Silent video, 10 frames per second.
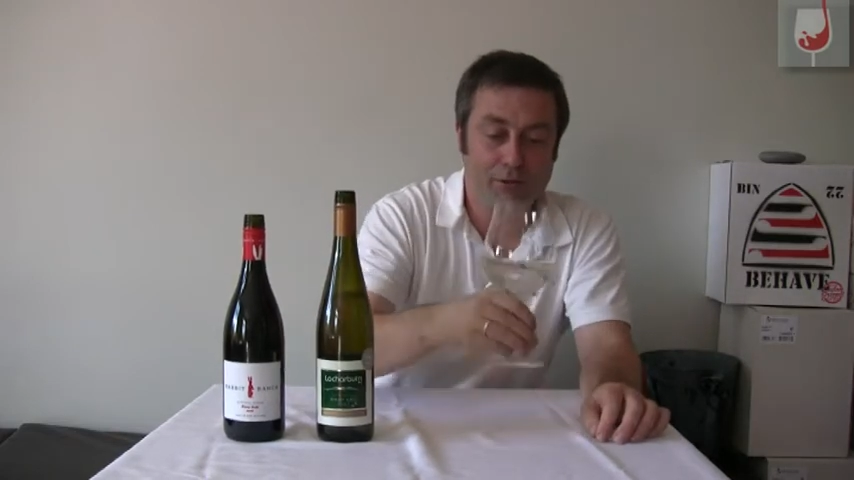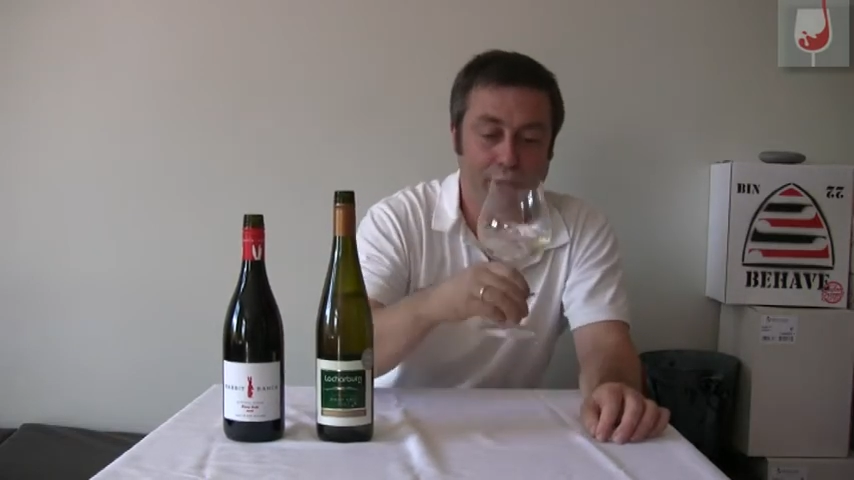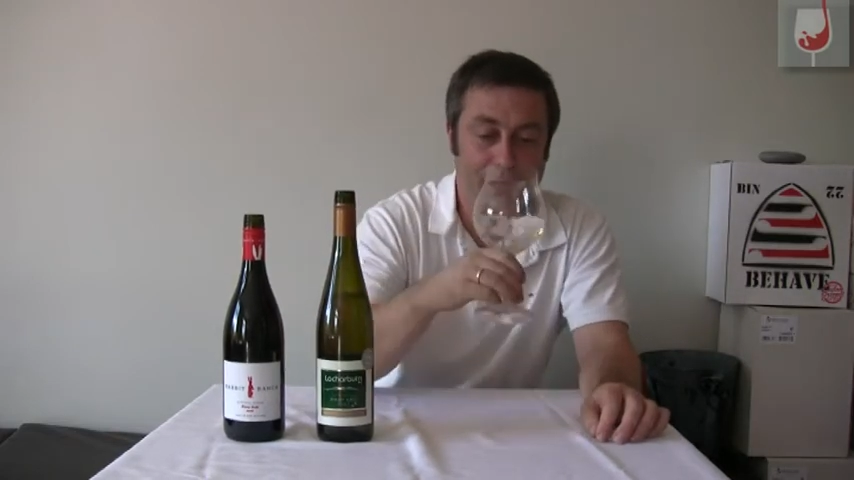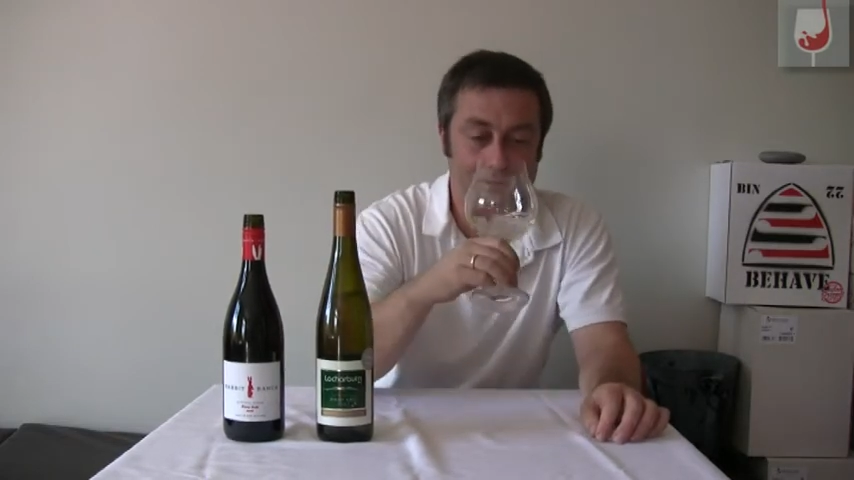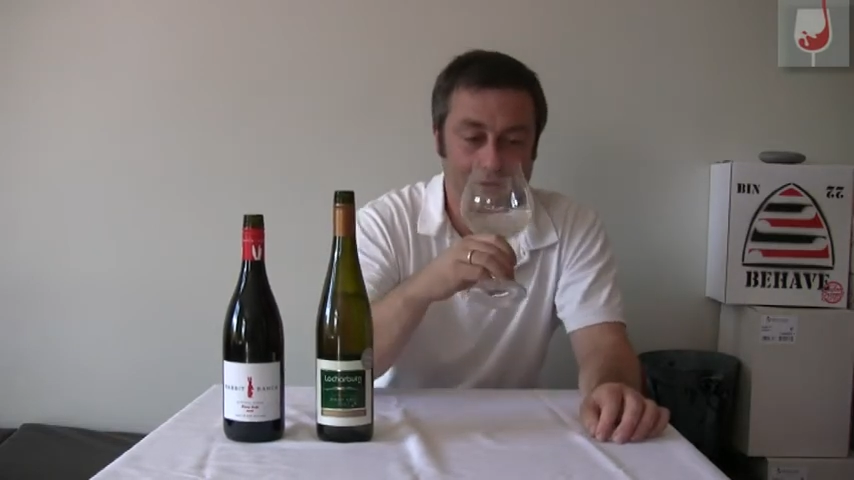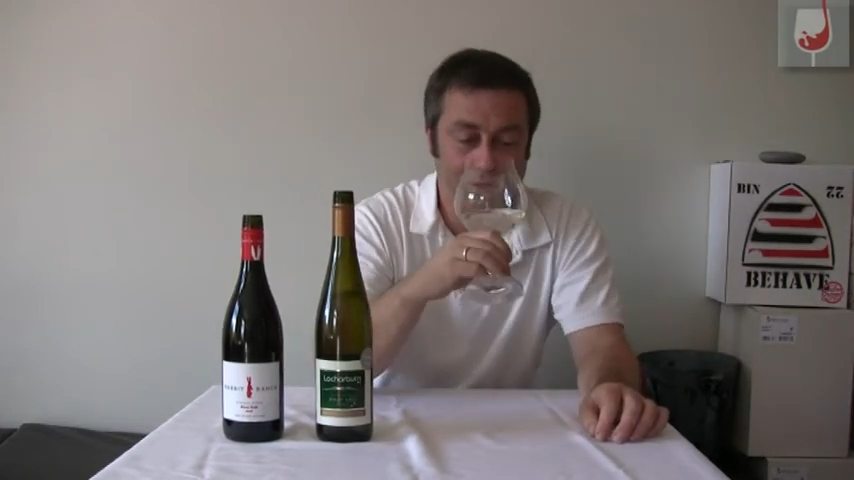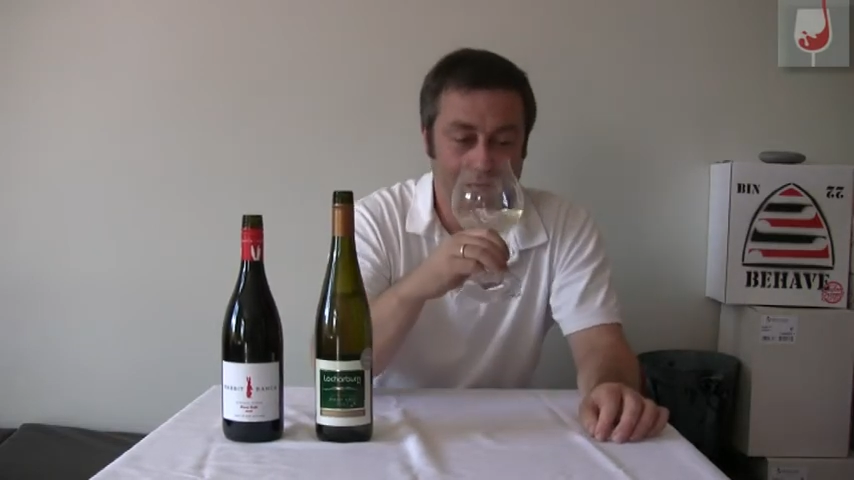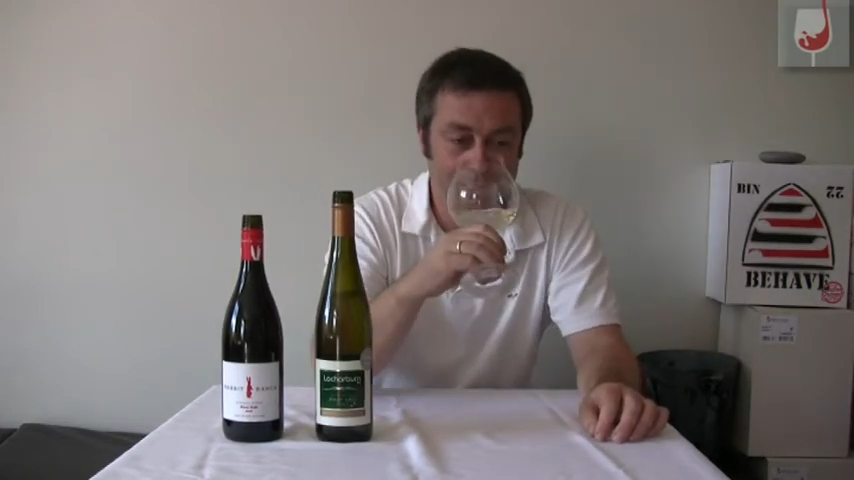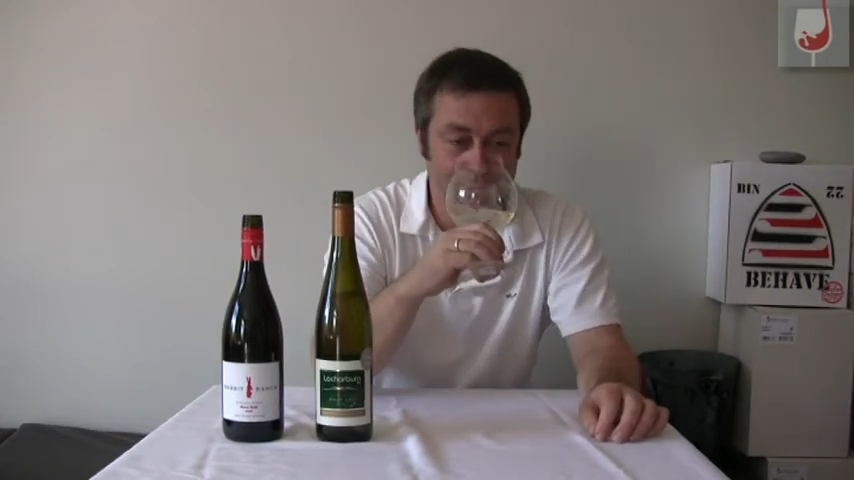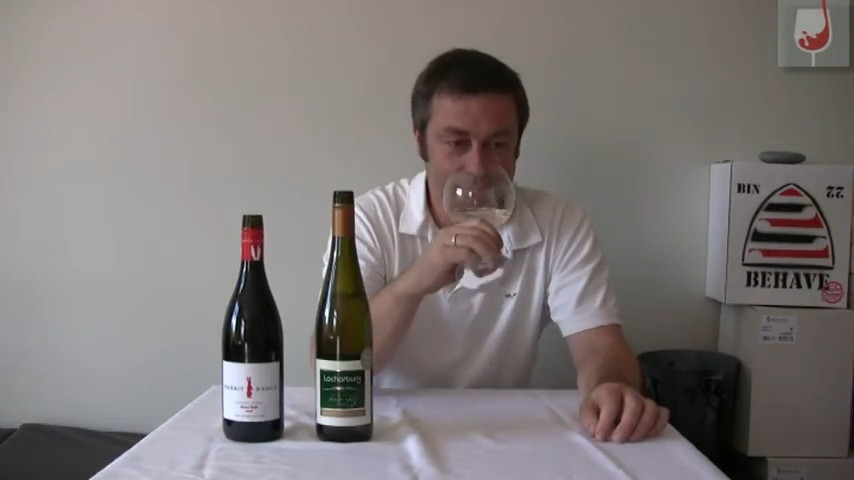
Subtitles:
the same estate.